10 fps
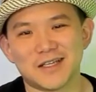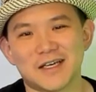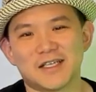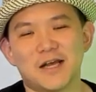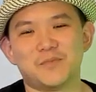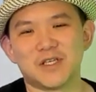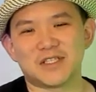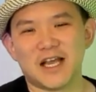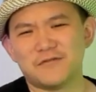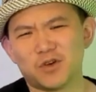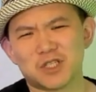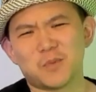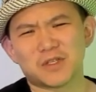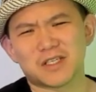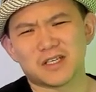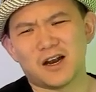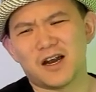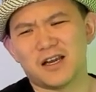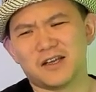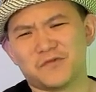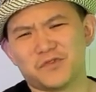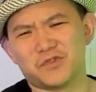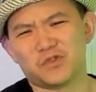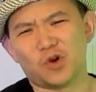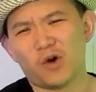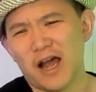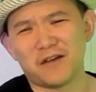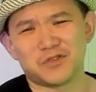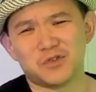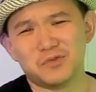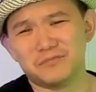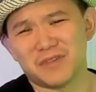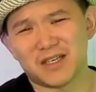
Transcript: next time. Be safe. Don't smoke this cigar if you don't have to.